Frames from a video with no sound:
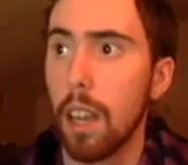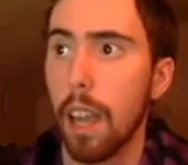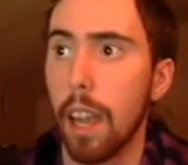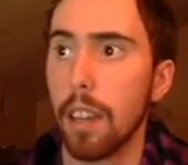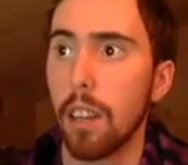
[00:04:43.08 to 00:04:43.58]

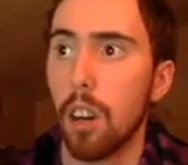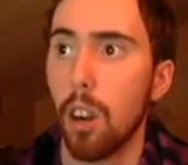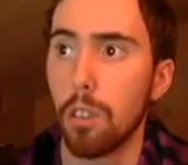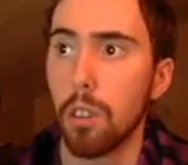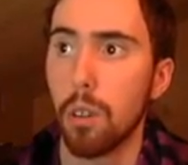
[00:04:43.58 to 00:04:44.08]
And uh,
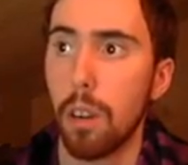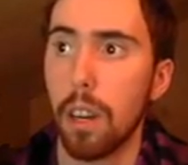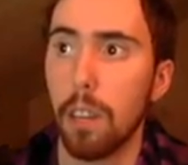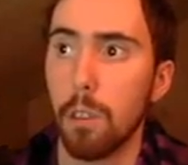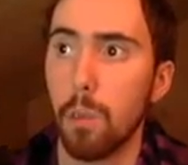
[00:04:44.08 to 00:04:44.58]
also, uh,
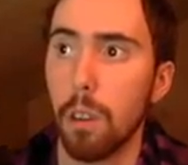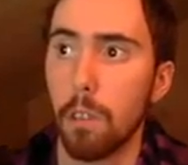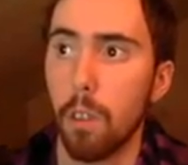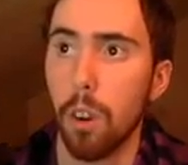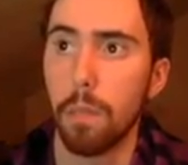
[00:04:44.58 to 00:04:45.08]
if you want to
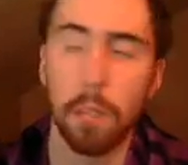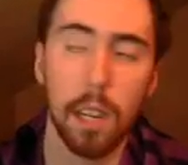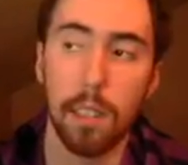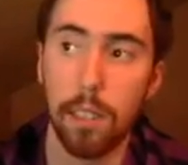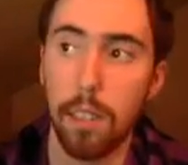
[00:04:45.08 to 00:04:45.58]
farm
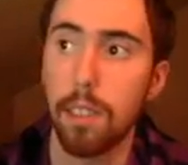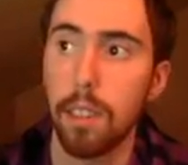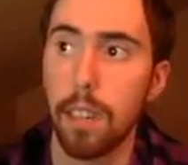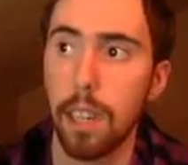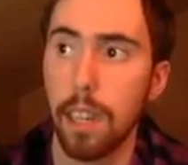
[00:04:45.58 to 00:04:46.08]

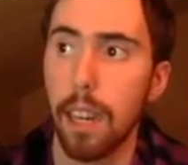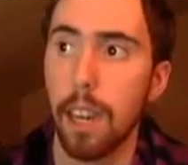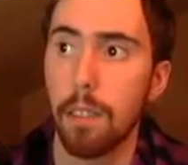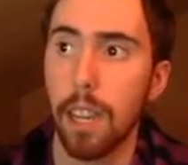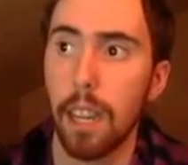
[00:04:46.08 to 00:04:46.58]
consistently and not
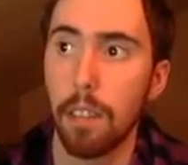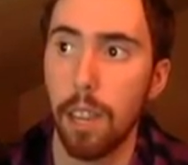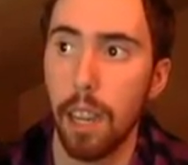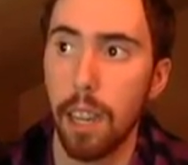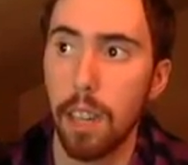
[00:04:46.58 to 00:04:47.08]
have to
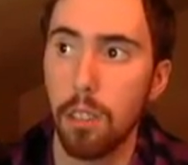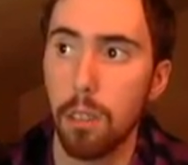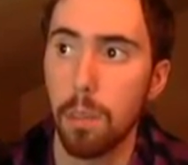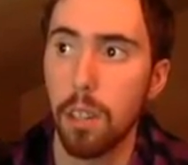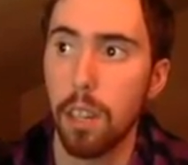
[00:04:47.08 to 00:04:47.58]
AFK or
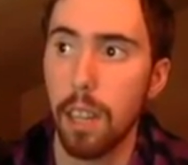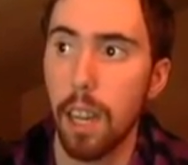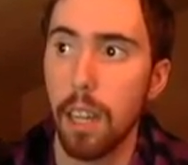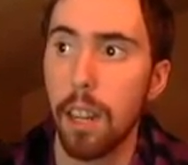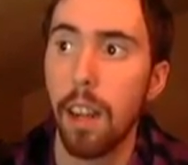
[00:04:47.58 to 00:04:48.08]
something like
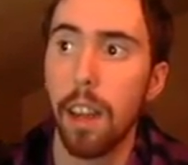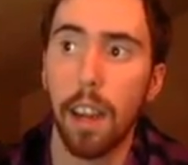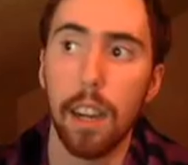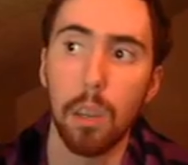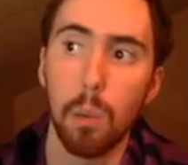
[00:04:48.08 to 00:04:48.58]
that, uh,
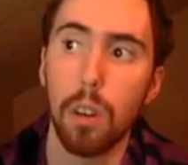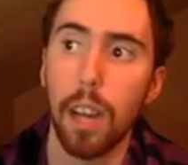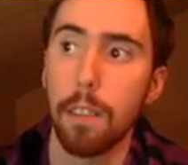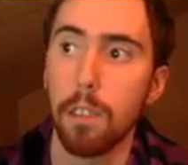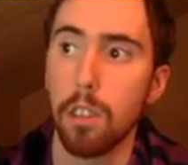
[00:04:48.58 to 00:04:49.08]
you won't
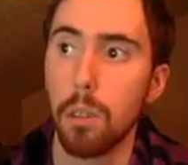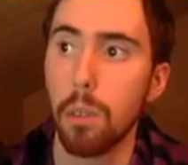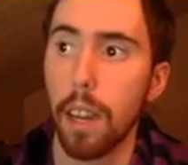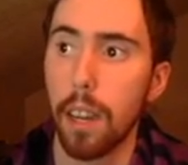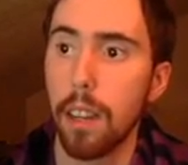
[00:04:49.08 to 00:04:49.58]
have to do
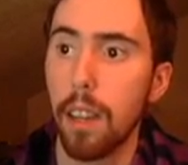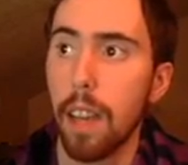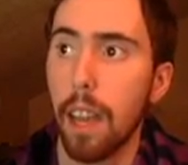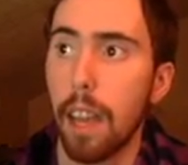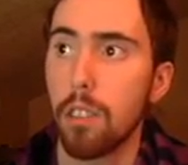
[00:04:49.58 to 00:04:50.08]
that.
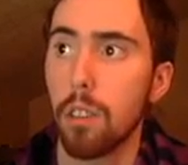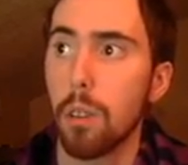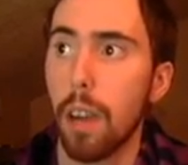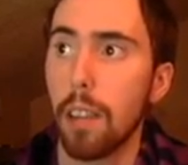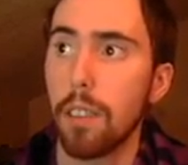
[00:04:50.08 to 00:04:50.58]
And
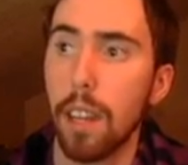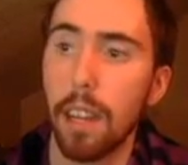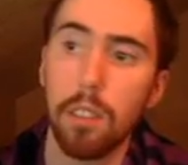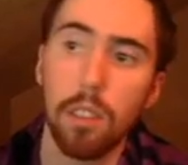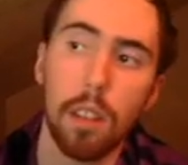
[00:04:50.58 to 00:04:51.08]
so I said,
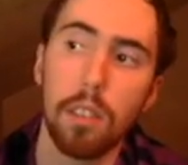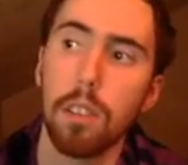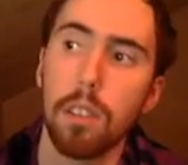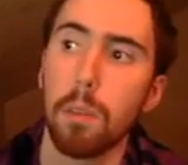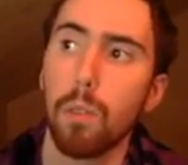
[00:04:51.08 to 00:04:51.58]
as, as I
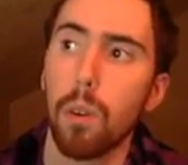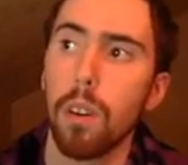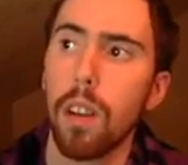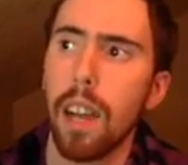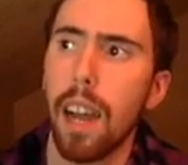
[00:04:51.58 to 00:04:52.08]
said before,
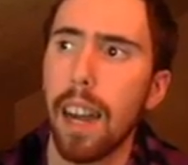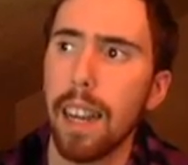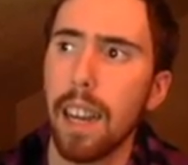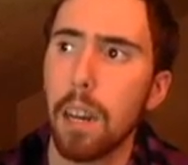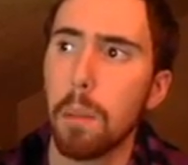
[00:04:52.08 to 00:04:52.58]
I
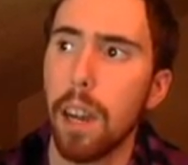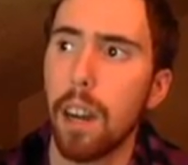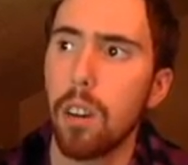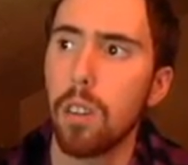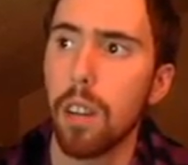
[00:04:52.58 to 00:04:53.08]
got
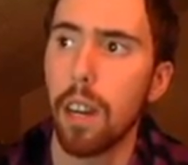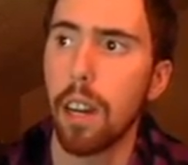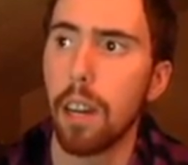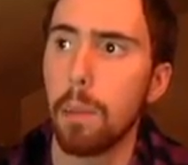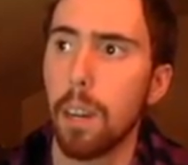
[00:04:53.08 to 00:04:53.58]
about
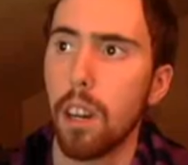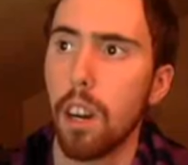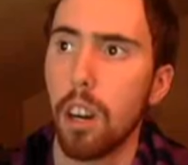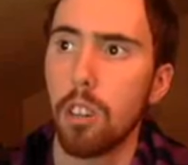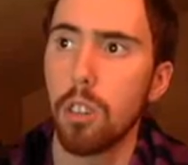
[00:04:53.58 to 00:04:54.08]
uh, about
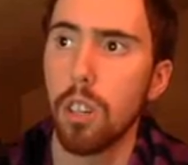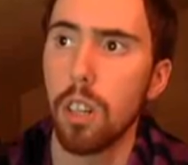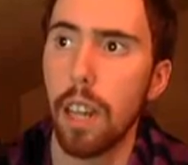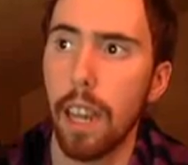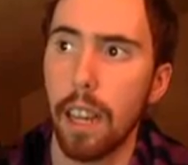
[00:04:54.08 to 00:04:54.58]

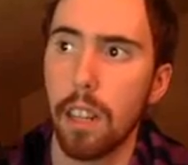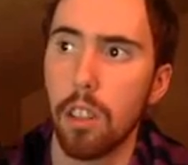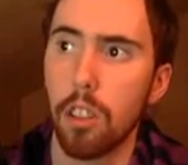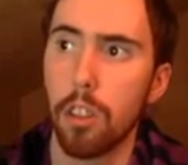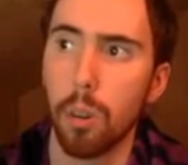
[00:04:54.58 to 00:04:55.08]

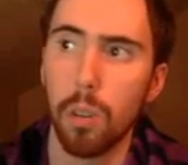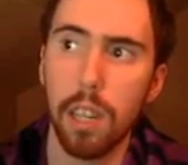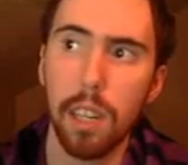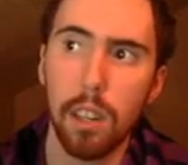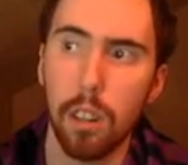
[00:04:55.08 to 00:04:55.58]

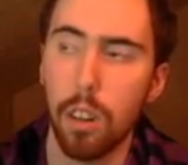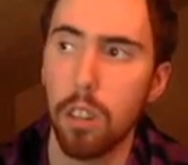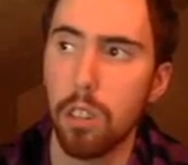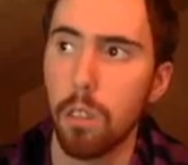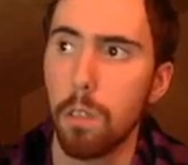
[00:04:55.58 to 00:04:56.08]
130 or
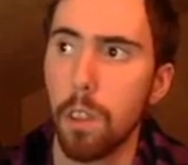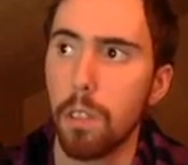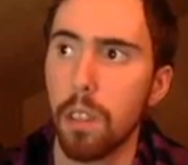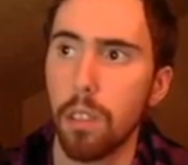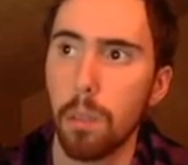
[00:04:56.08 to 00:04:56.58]

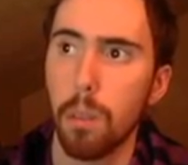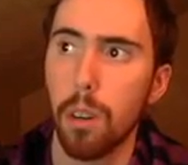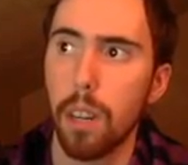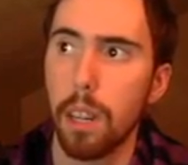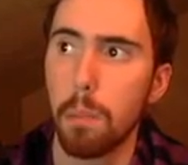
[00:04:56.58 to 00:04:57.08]
150,
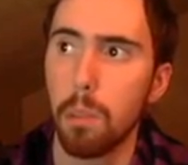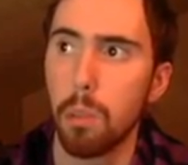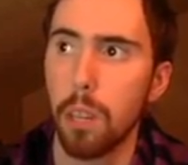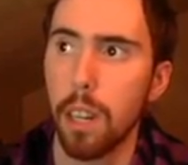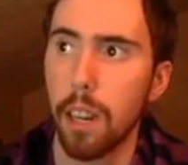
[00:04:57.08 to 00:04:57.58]
somewhere in
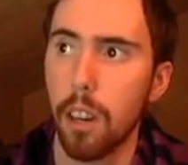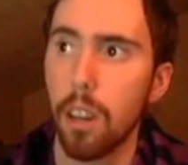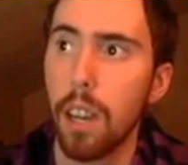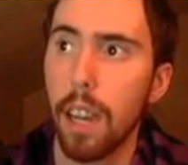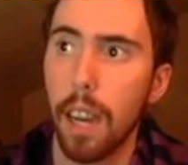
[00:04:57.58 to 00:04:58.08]
between there,
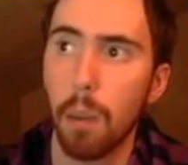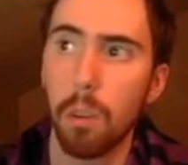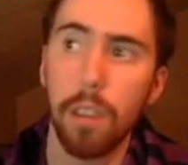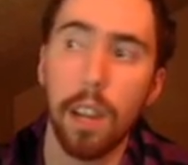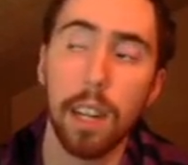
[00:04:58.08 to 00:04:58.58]
and I would
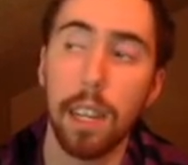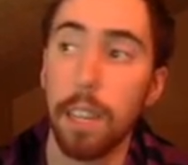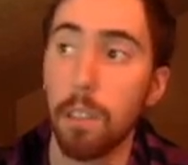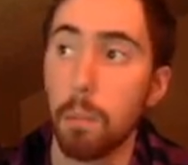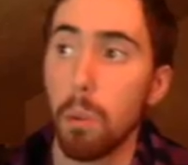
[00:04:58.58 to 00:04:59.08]
have gotten
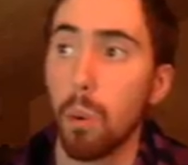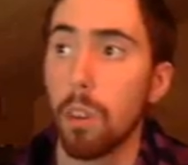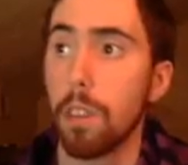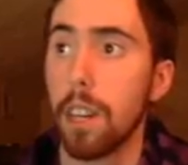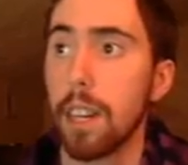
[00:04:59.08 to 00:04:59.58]
even more
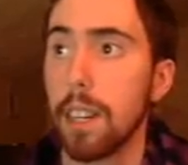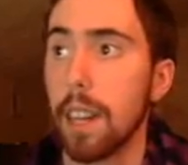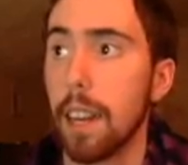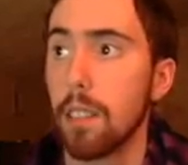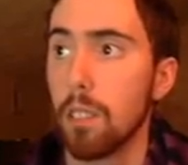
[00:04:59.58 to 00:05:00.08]
if I didn't
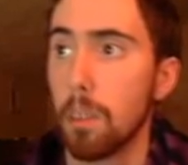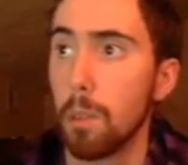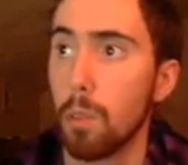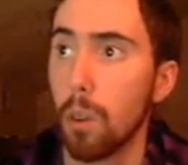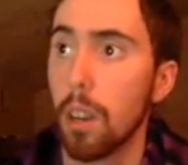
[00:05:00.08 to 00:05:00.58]
die, as I said
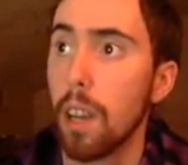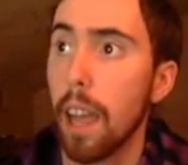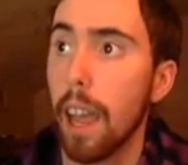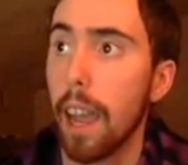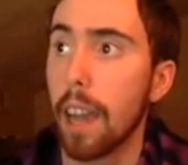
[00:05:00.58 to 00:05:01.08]
before.
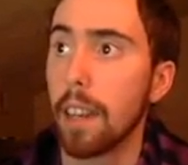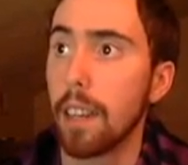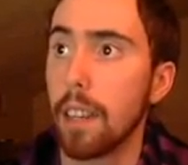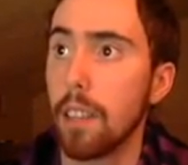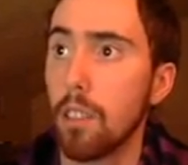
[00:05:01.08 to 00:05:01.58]
And
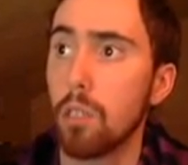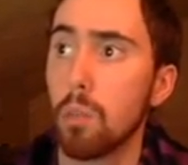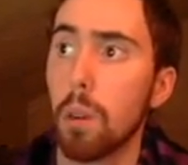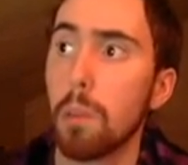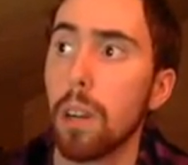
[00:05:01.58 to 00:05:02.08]
uh, this is
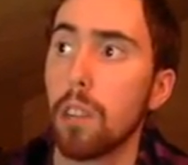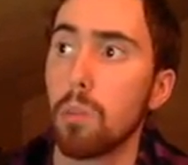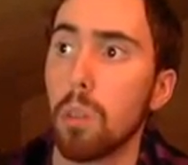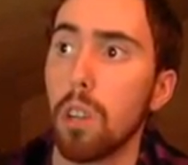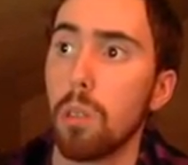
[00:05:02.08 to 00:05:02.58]
one place
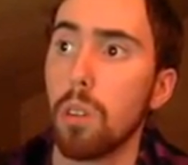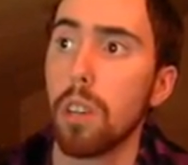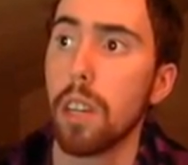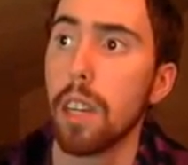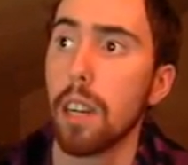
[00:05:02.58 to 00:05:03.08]
where you
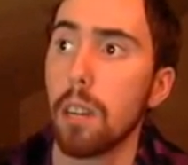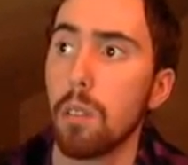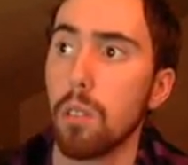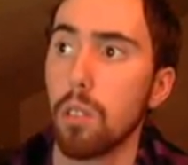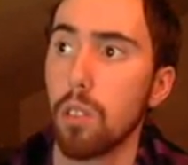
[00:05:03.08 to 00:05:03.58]
really, uh,
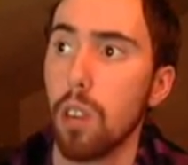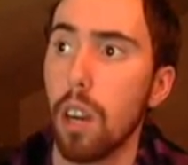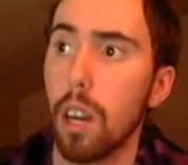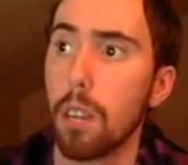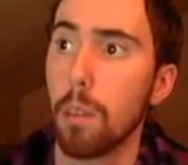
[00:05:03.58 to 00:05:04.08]
there's a
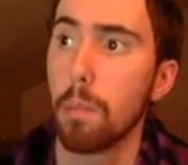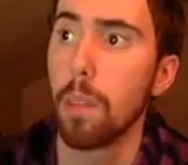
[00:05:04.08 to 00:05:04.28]
ton of them.